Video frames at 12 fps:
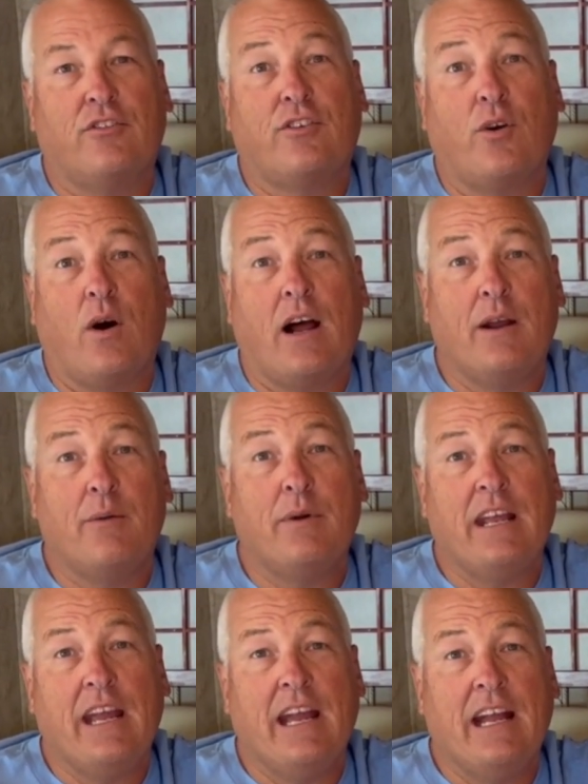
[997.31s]
So I went
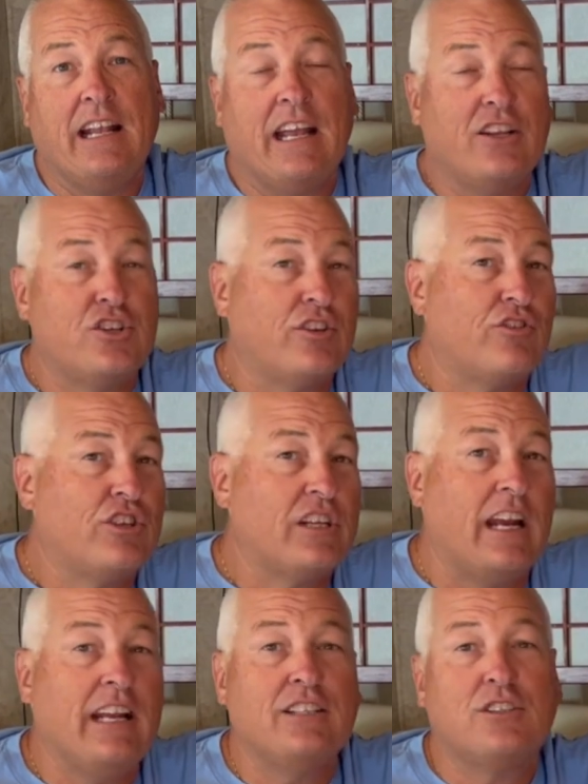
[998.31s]
ahead and just
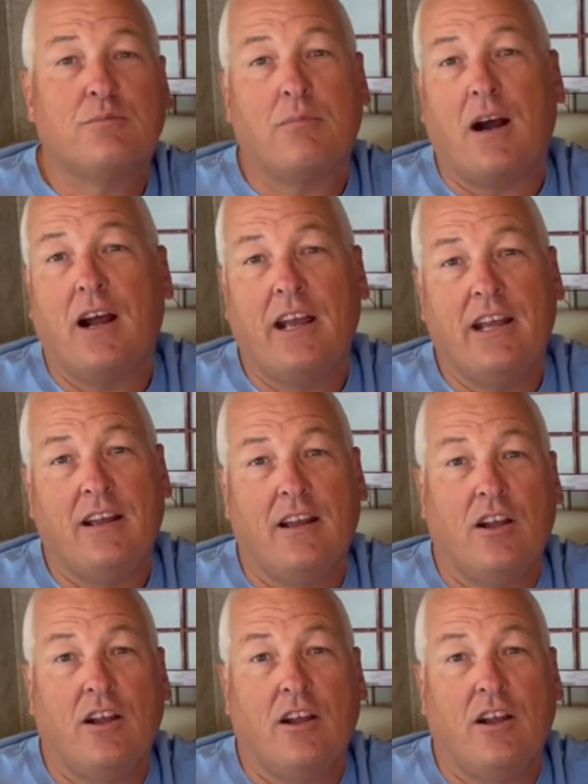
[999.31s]
changed my